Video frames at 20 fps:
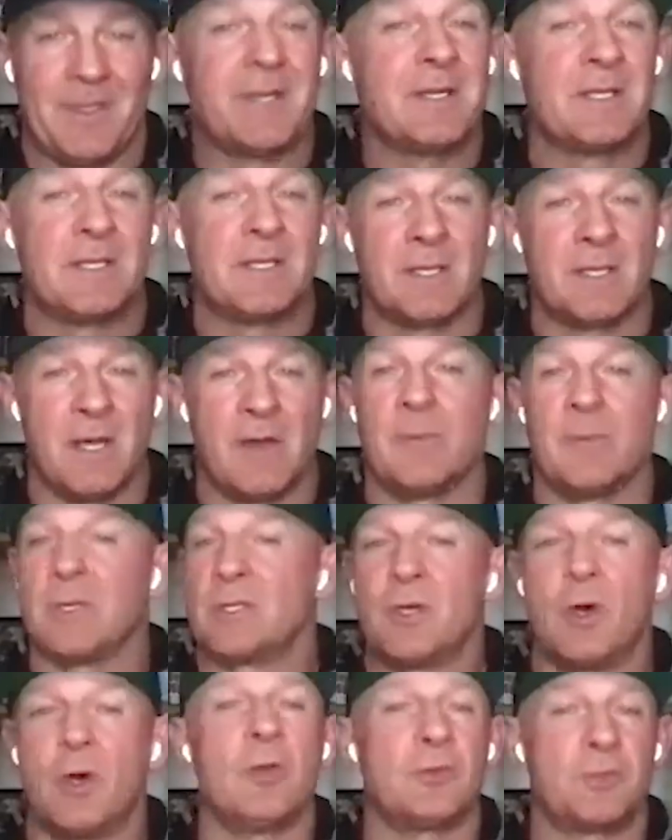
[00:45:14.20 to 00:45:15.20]
The
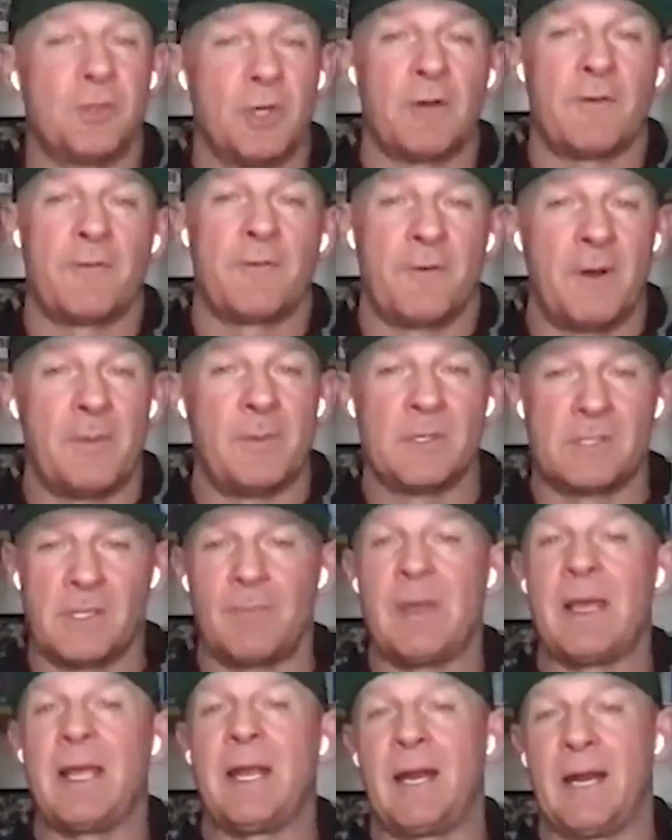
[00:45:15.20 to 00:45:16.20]
government took it from
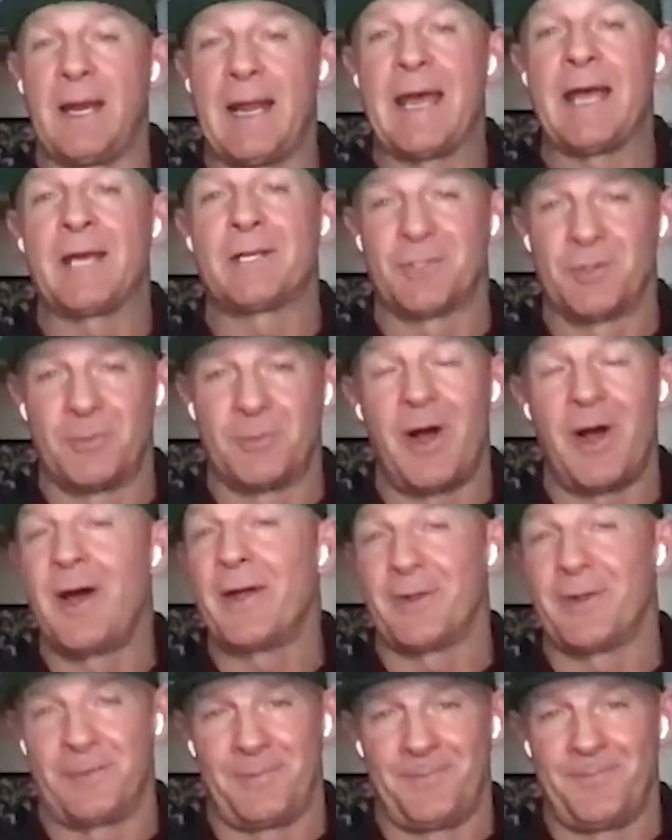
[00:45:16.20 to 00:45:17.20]
us and made it a national
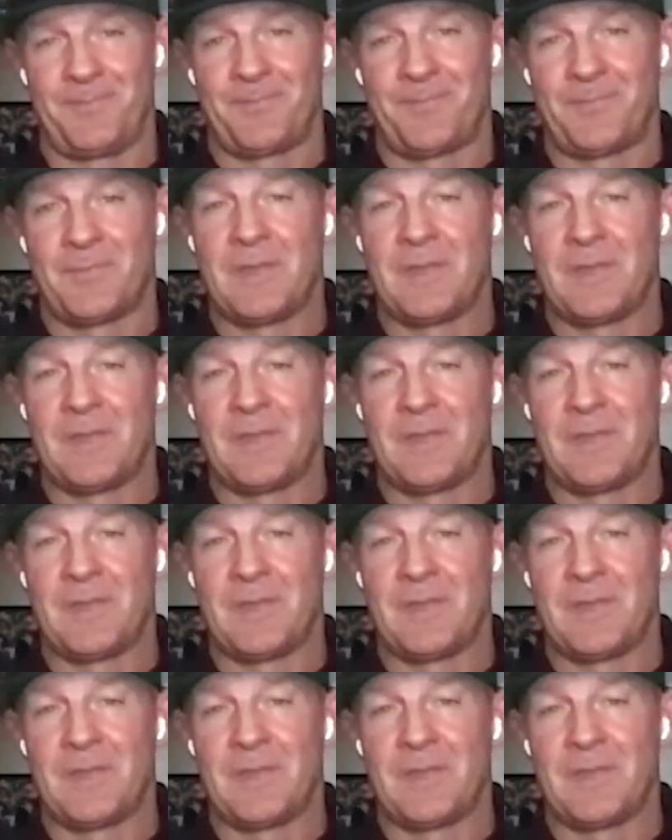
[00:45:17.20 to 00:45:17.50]
model.